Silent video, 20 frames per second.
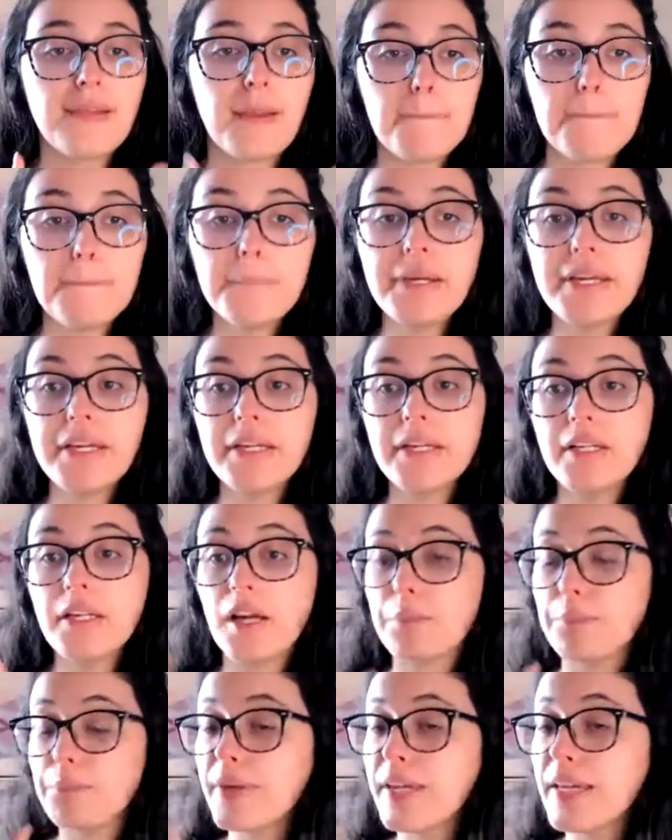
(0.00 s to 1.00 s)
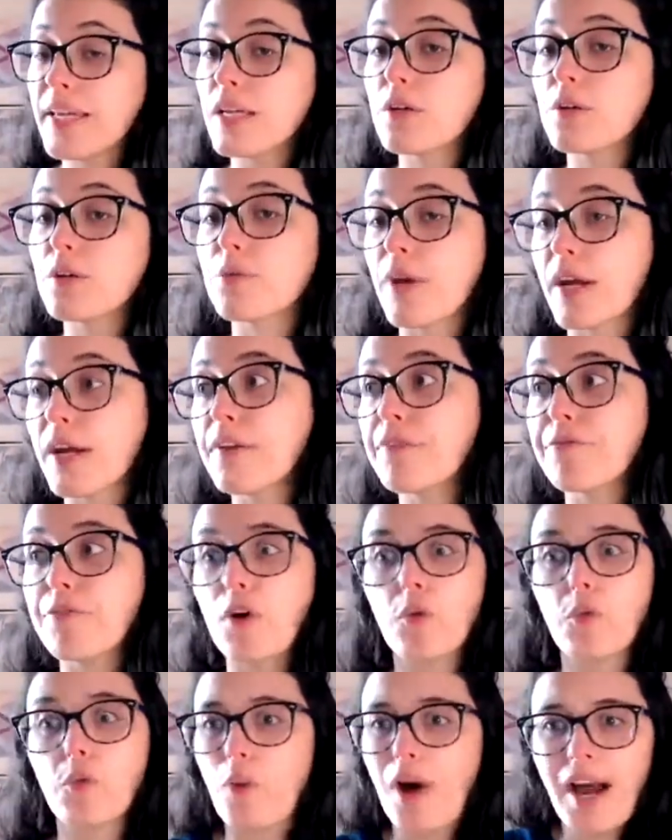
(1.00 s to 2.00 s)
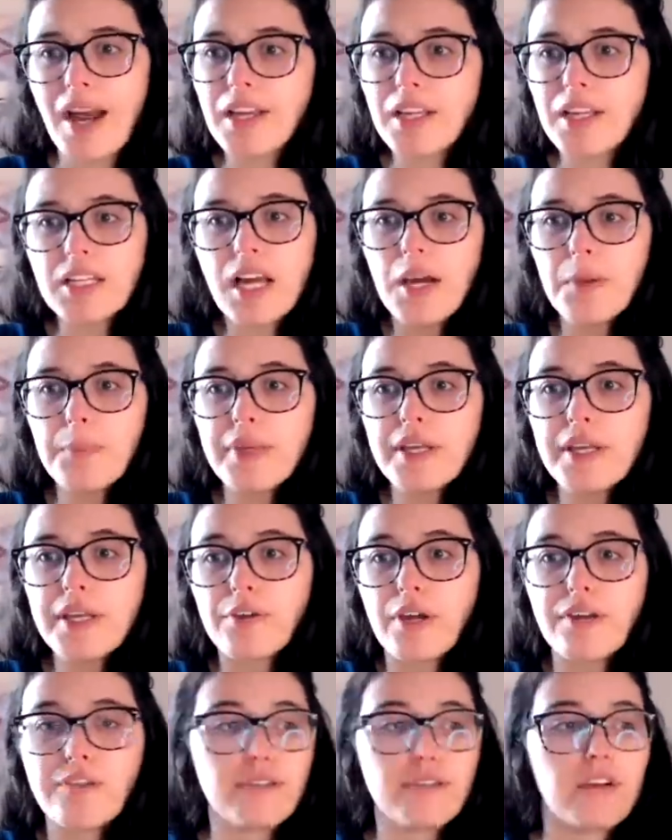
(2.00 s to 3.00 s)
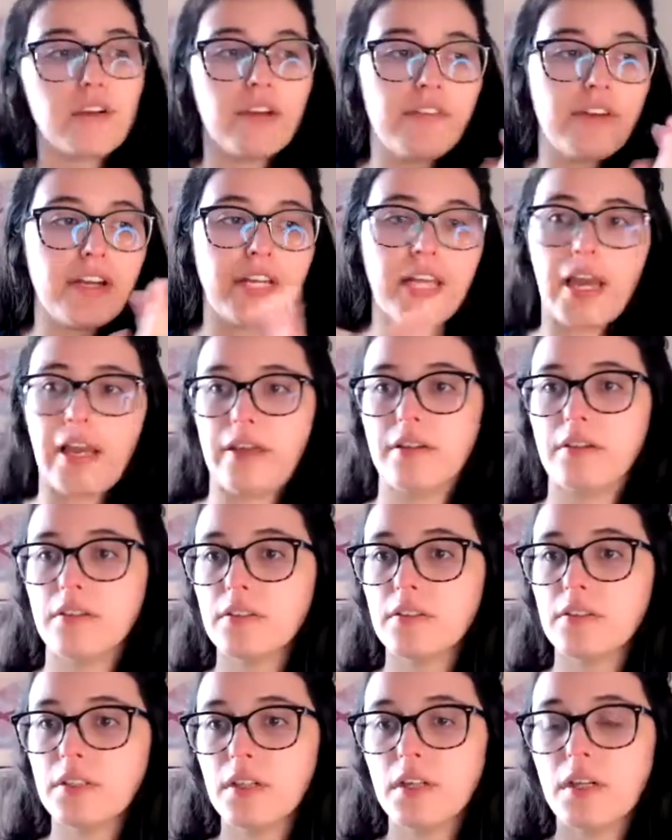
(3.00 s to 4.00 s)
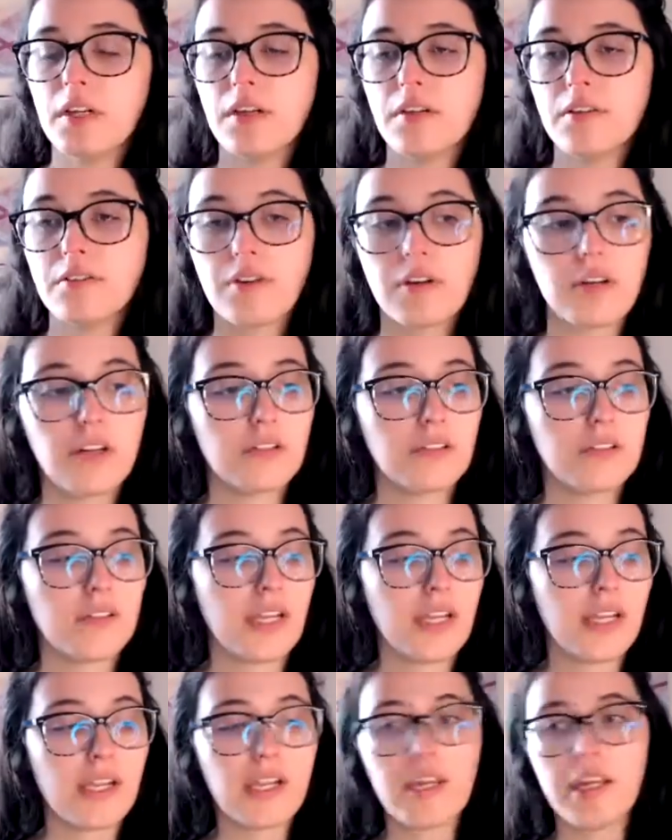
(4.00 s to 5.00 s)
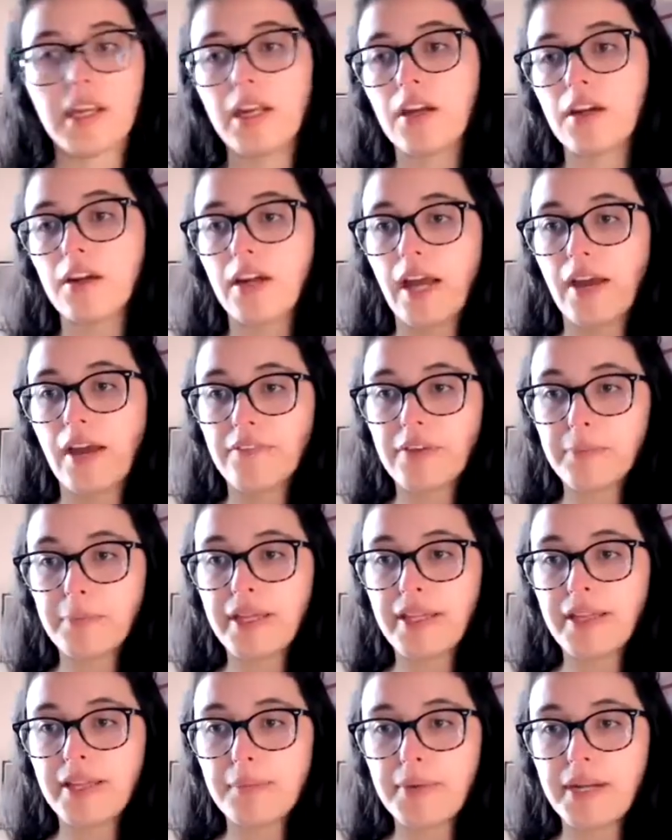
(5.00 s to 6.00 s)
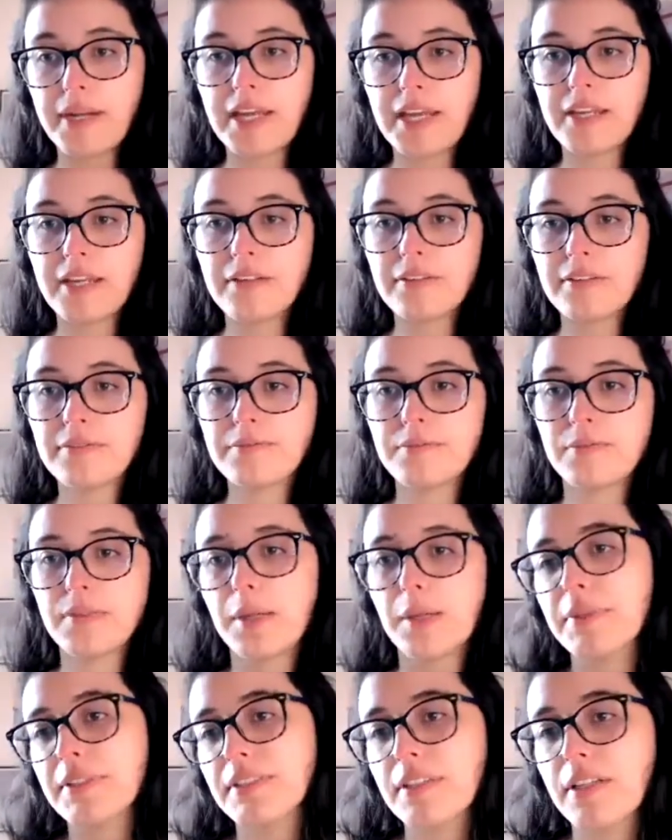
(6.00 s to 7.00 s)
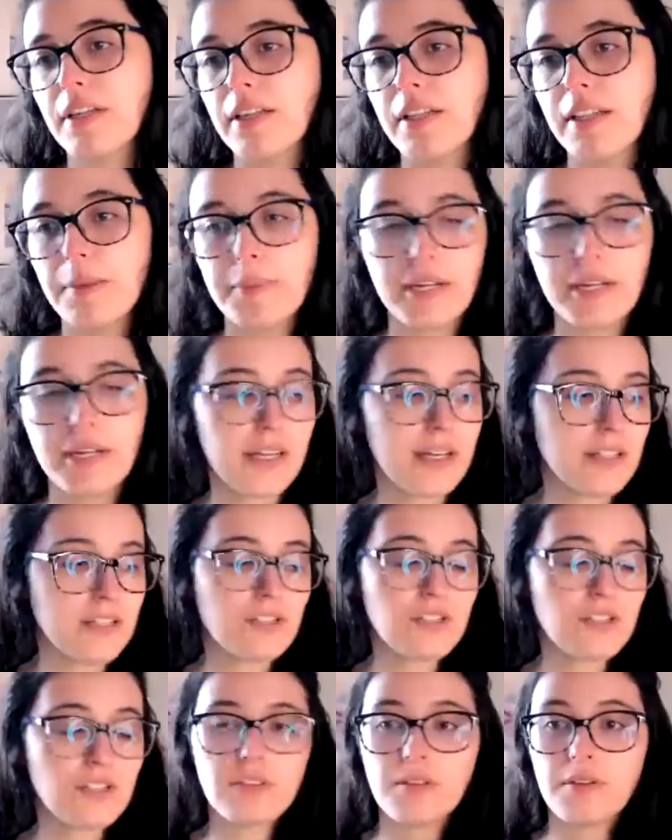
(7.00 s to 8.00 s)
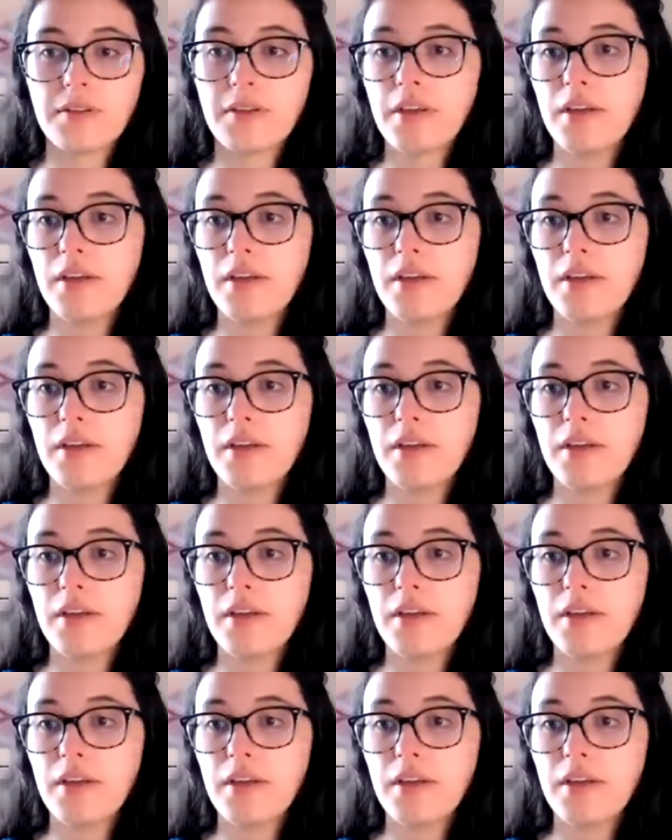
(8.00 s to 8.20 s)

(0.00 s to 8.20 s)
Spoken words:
But being grateful, why not be grateful every day? For like here having my lemonade. It's not lemonade, it's